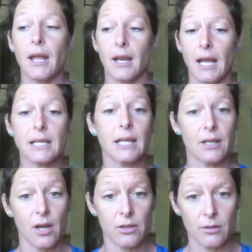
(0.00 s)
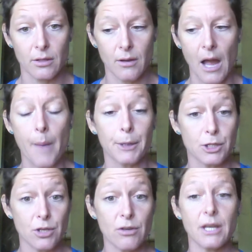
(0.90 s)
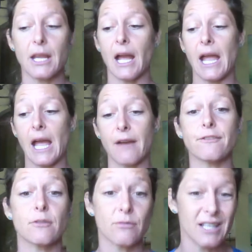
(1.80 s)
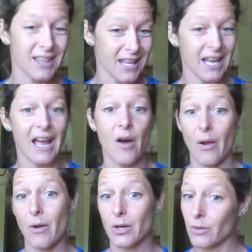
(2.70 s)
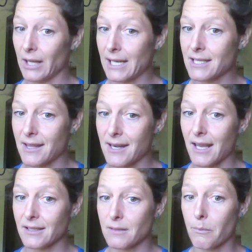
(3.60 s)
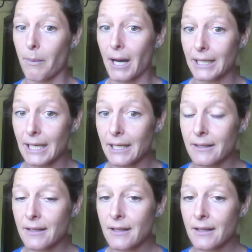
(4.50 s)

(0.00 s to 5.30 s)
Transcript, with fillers: and I get another opportunity, I have to rethink how I want to relate to the next body.